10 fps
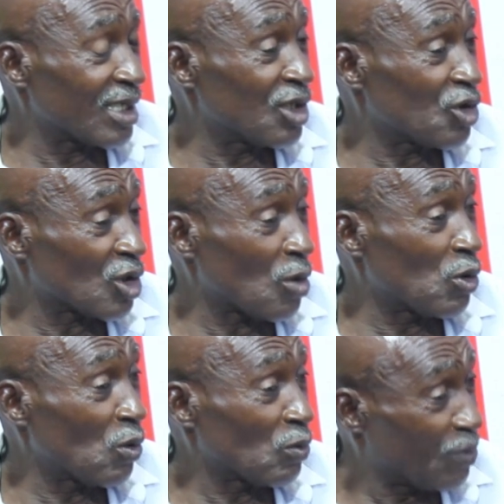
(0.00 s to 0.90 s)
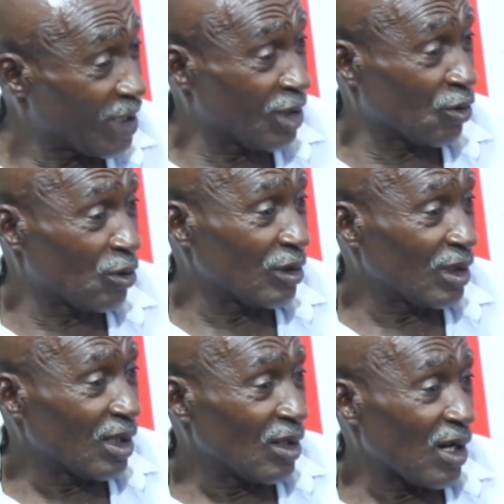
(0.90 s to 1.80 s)
insurance, some penino,
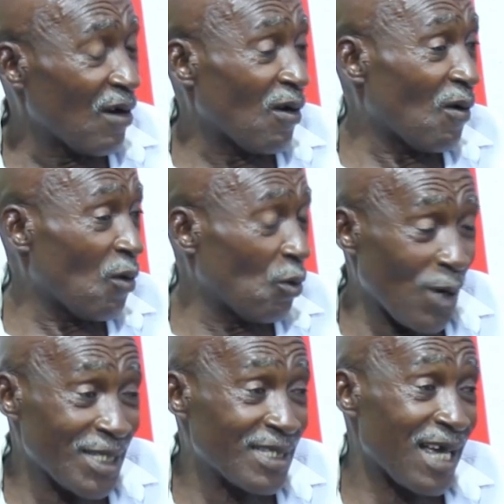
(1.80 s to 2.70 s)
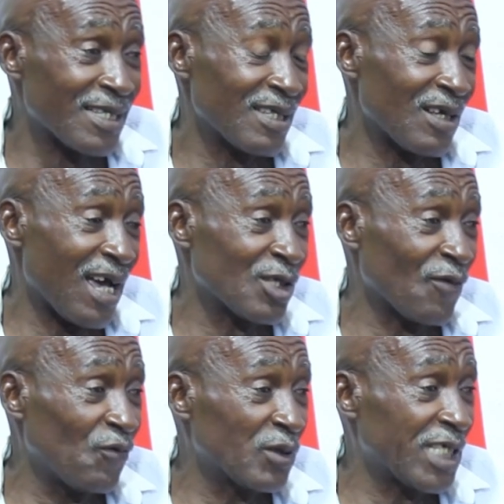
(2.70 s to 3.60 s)
or once has
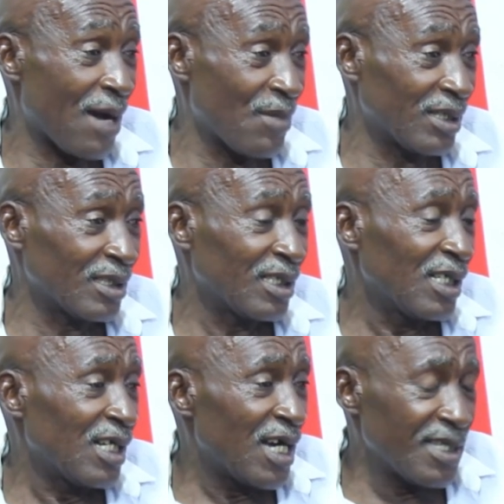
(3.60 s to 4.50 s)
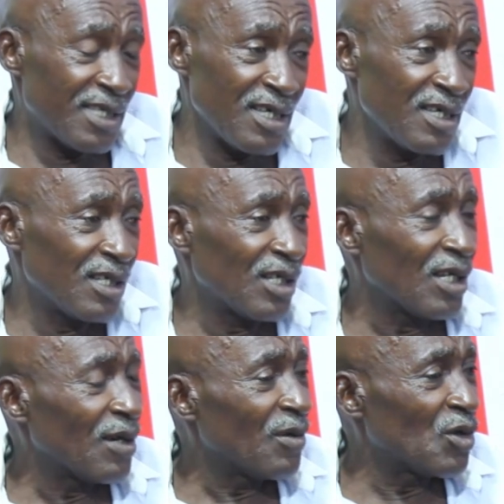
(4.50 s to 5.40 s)
a folk chairman. And he,
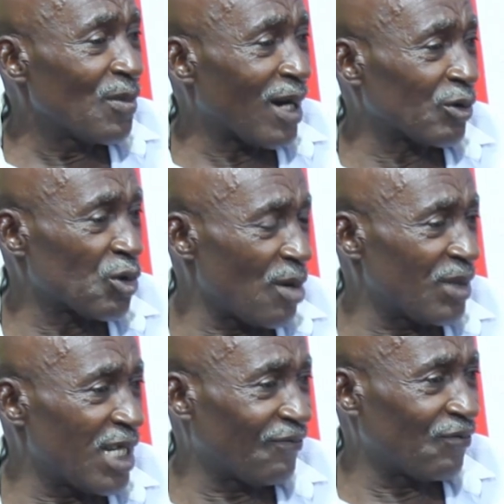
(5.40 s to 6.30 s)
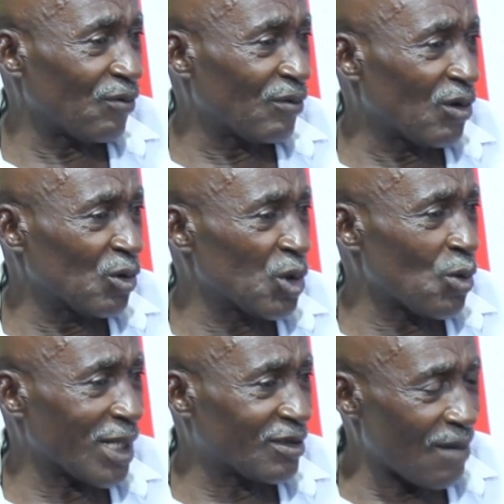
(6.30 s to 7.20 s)
Nibano Sue Midanfo, on
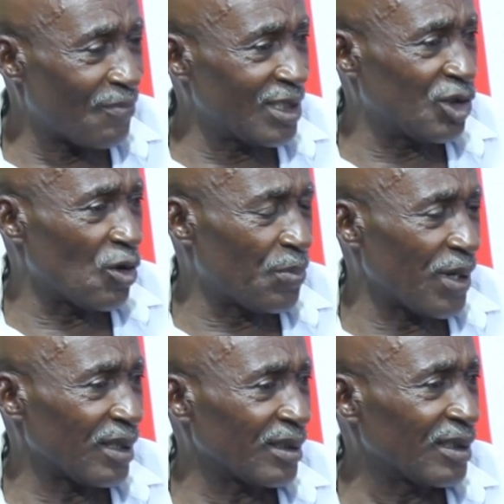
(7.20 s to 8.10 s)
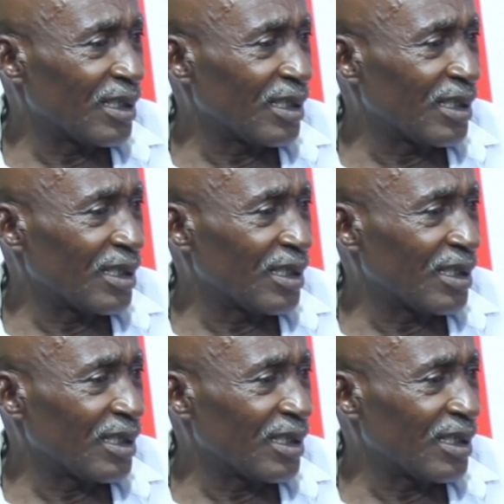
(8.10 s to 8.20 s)
who are trapped Belgium pen,